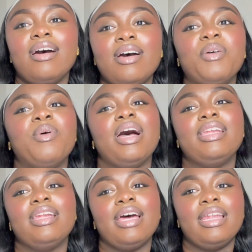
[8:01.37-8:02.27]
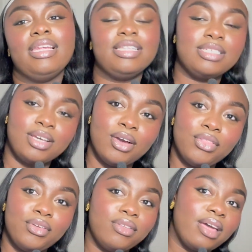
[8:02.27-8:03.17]
oh, why did I need to go
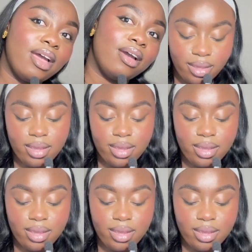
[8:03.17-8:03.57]
through that?